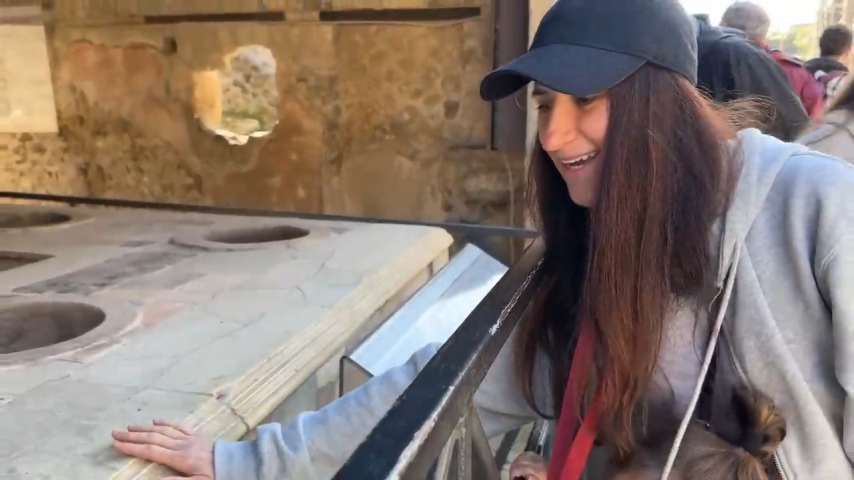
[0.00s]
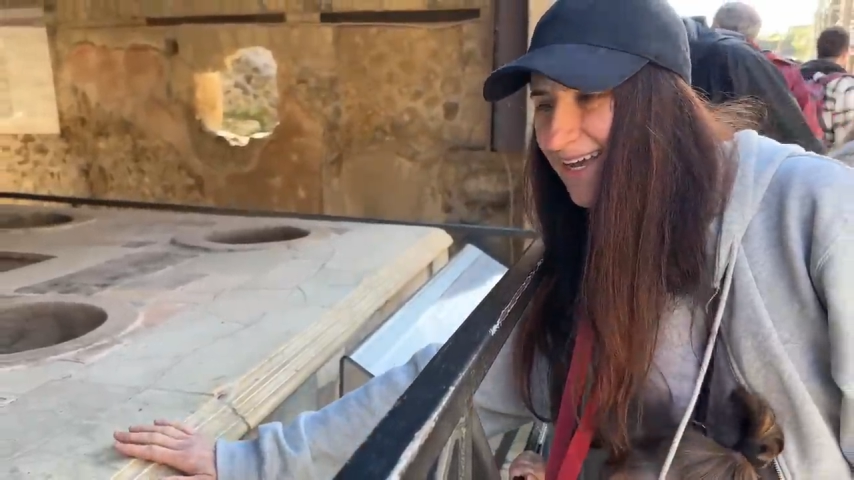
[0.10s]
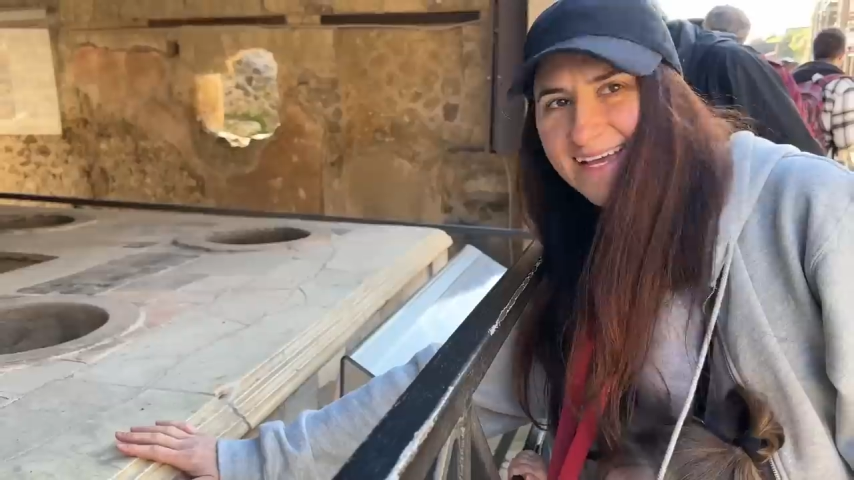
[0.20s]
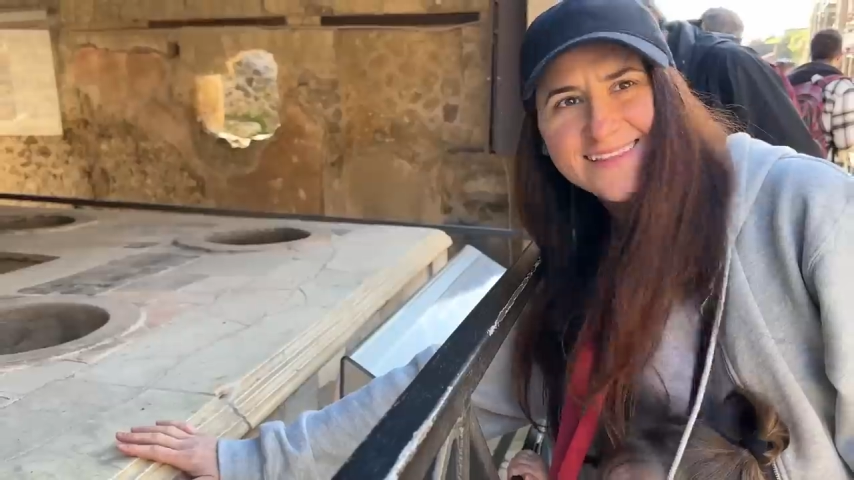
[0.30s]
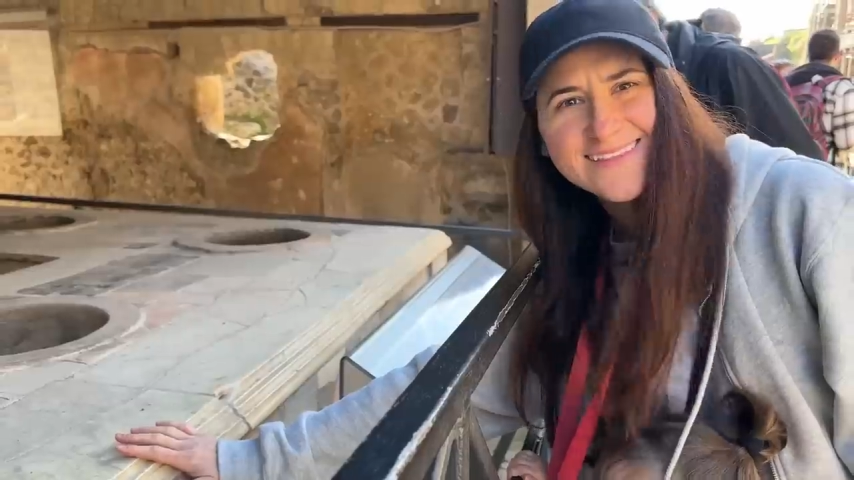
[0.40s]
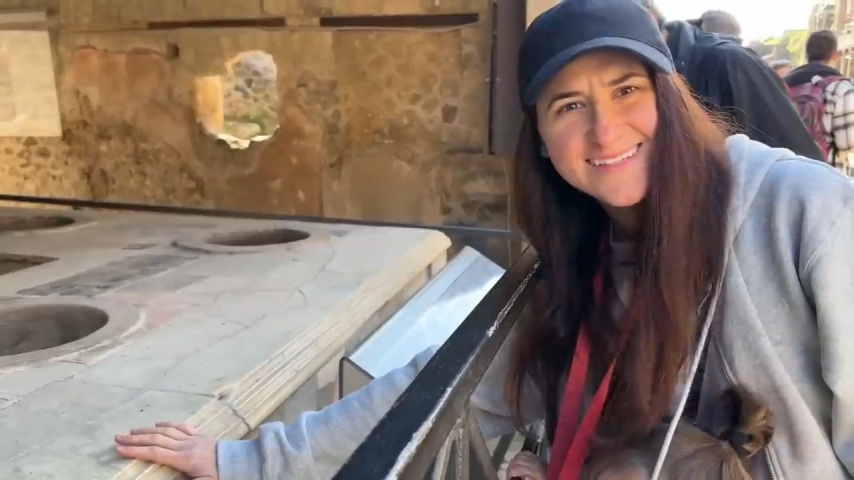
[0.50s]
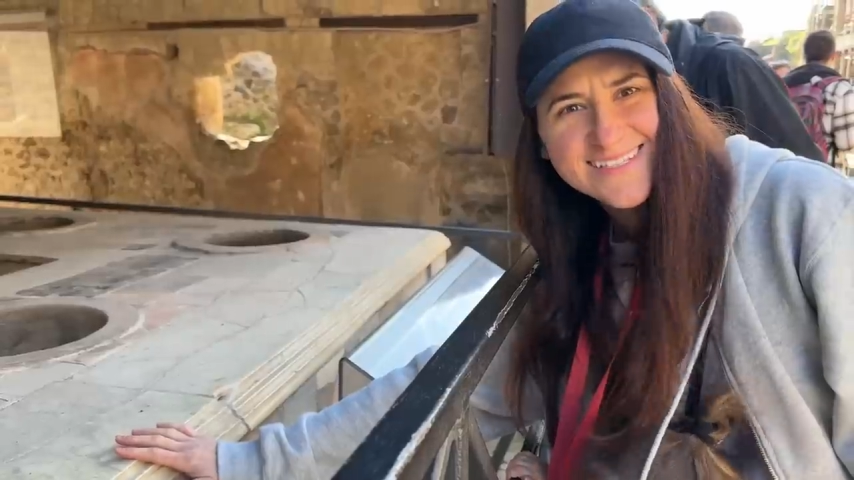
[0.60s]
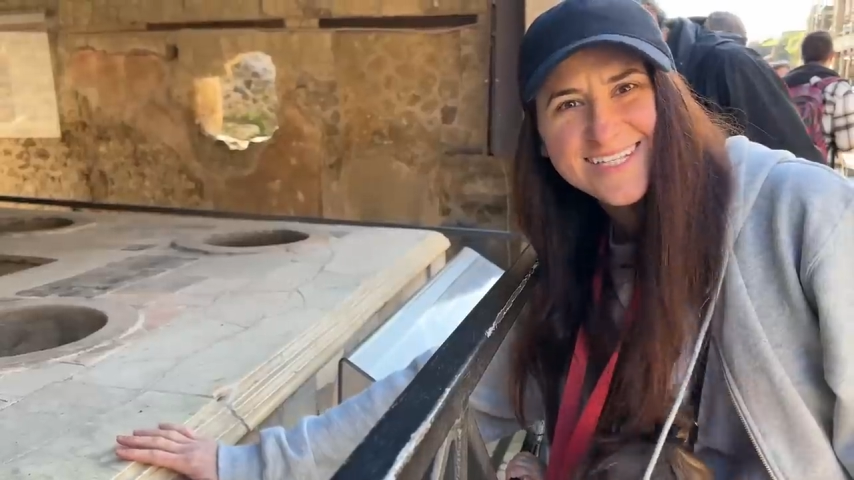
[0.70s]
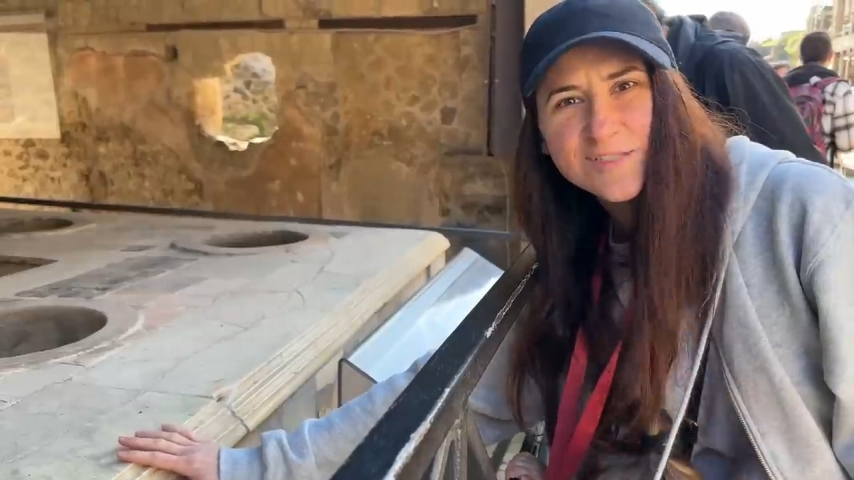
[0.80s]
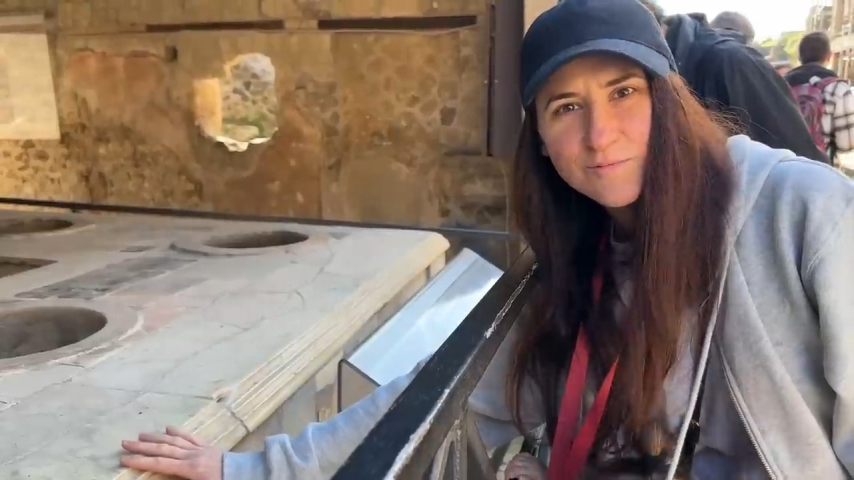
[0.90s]
And this
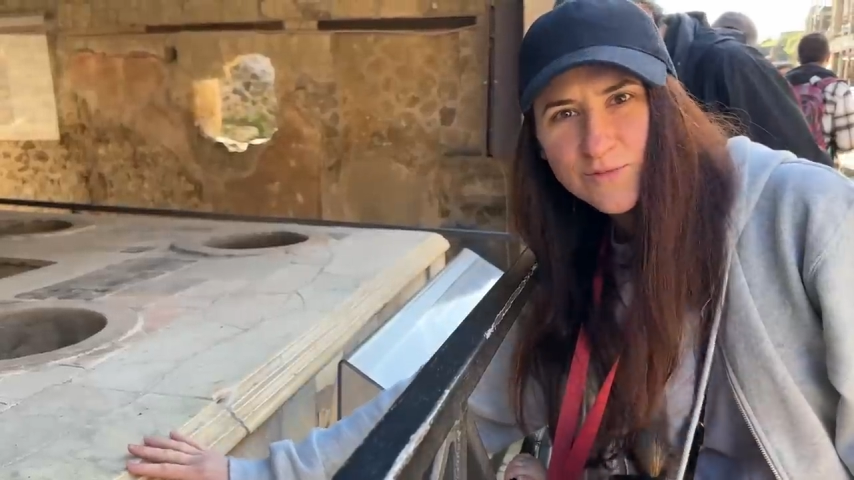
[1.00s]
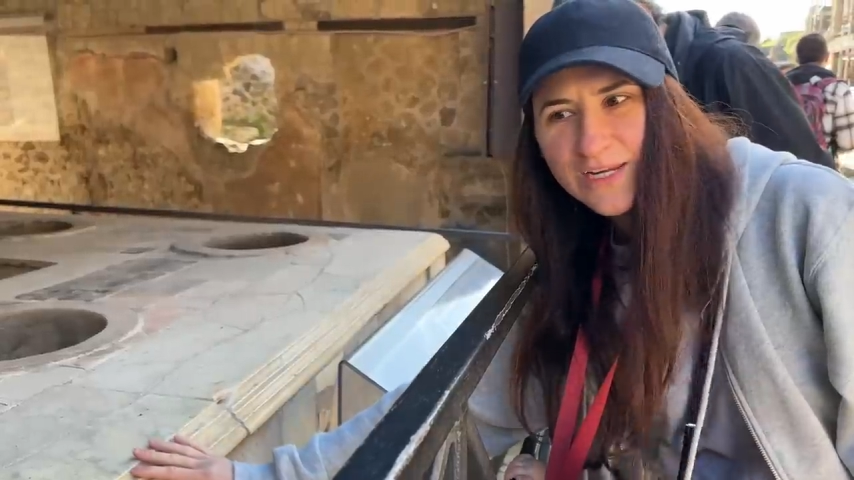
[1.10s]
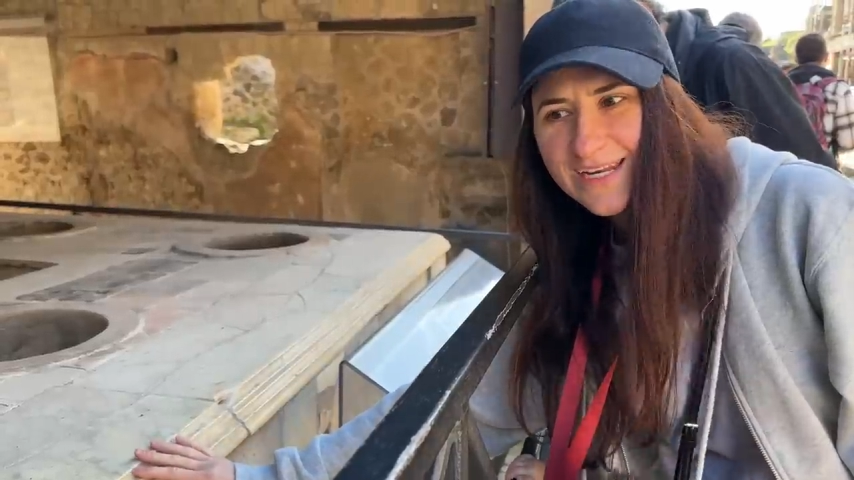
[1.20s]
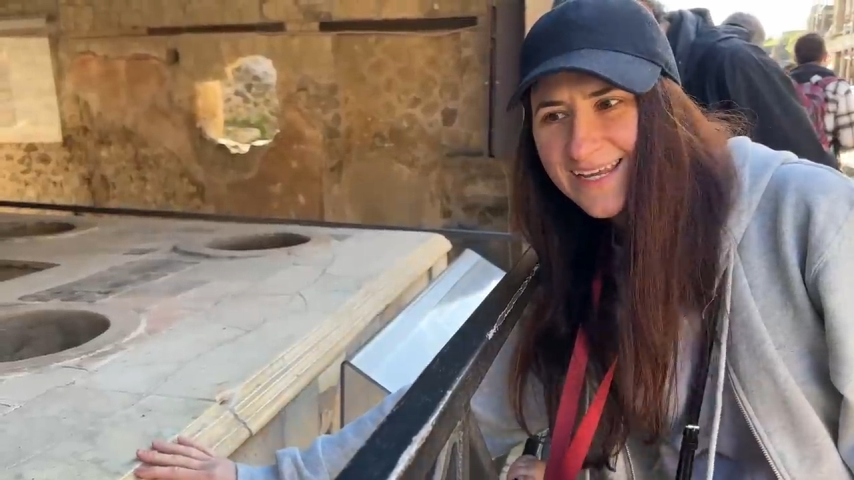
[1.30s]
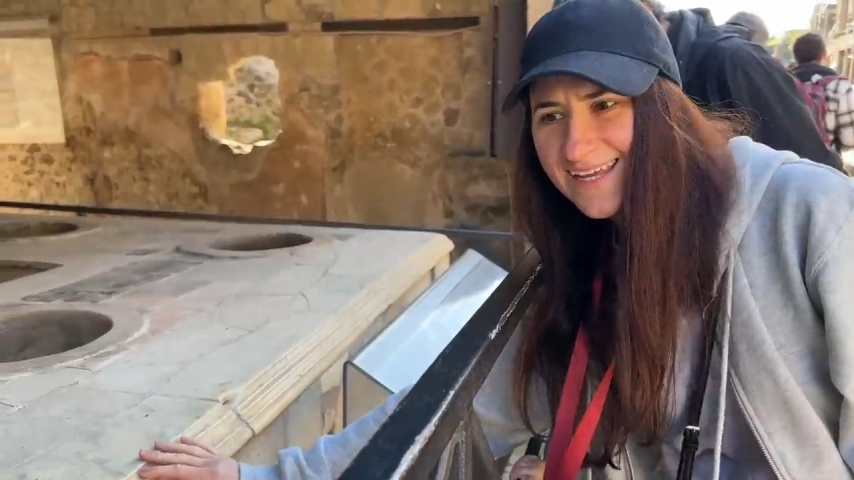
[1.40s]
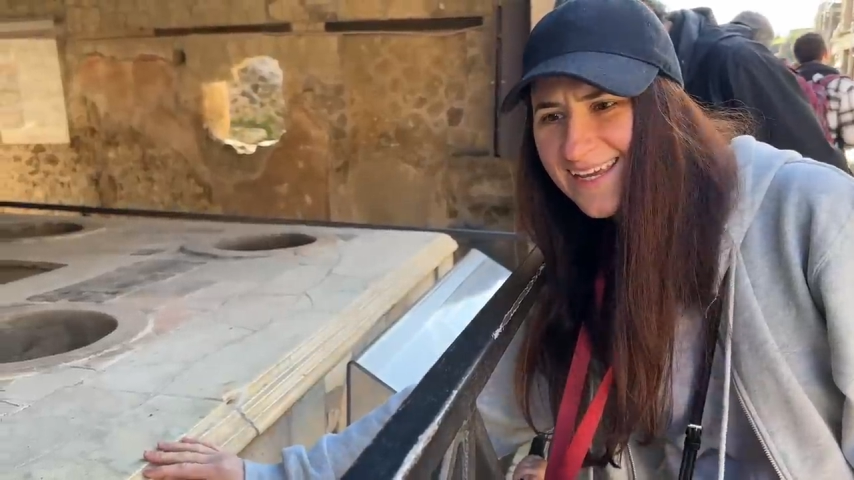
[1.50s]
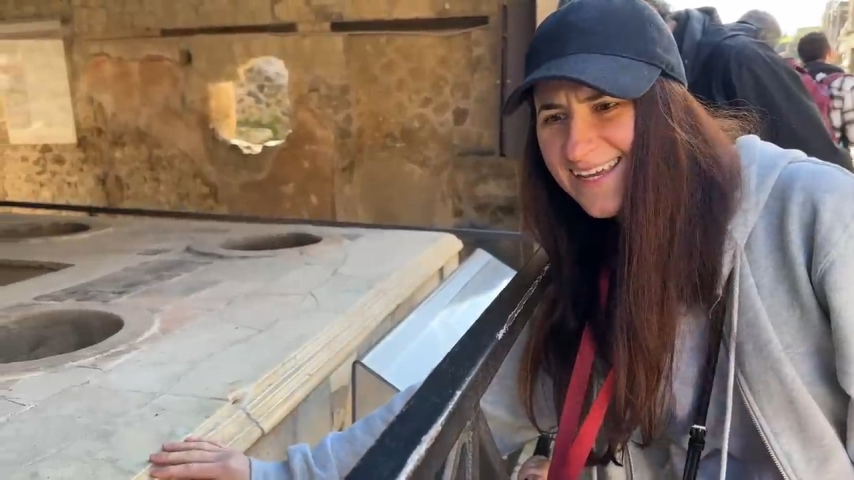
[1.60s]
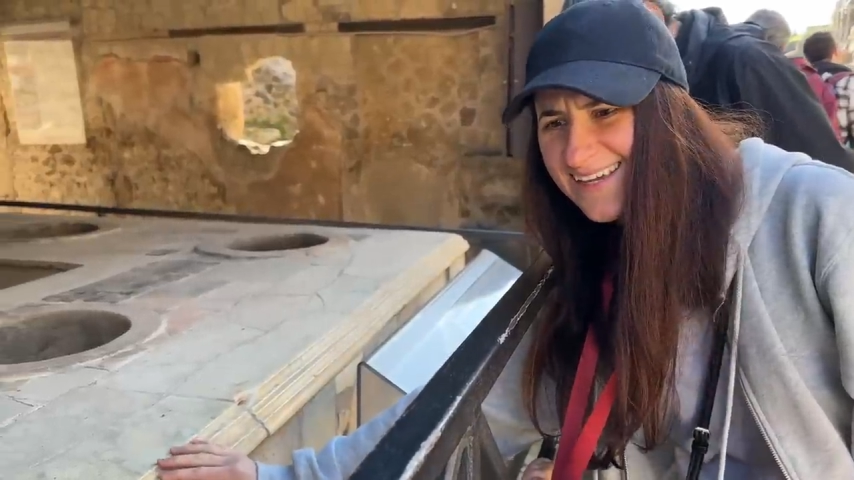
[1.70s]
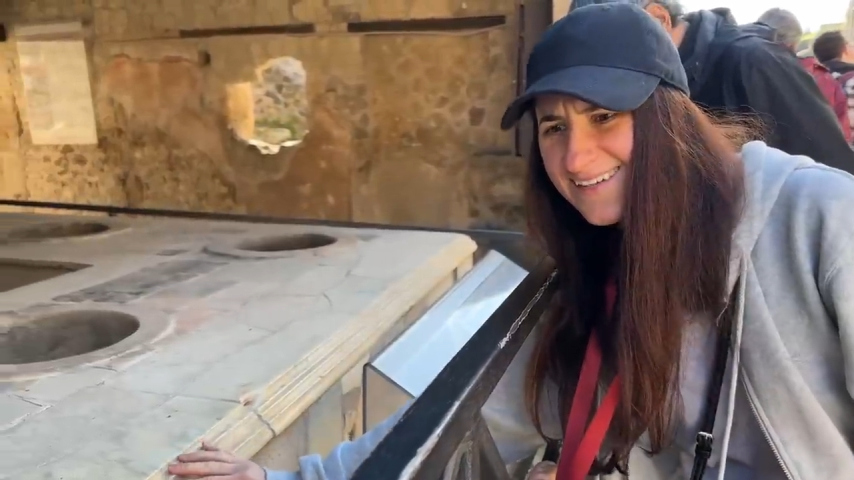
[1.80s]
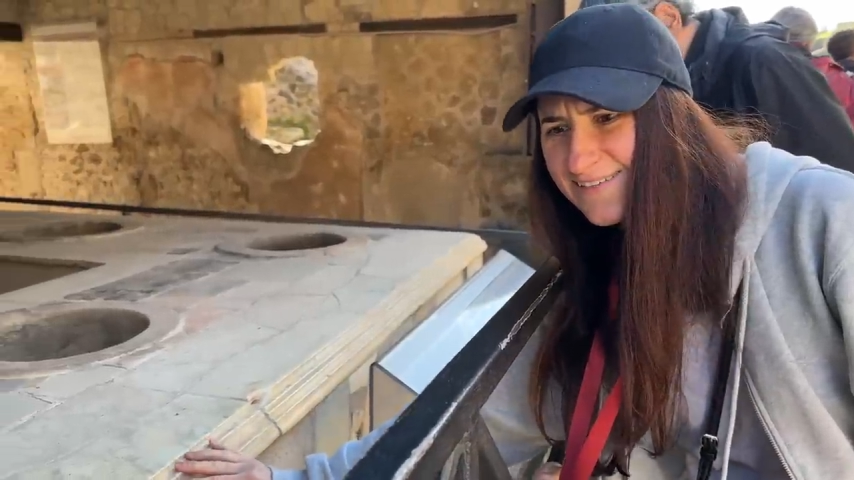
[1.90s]
is pretty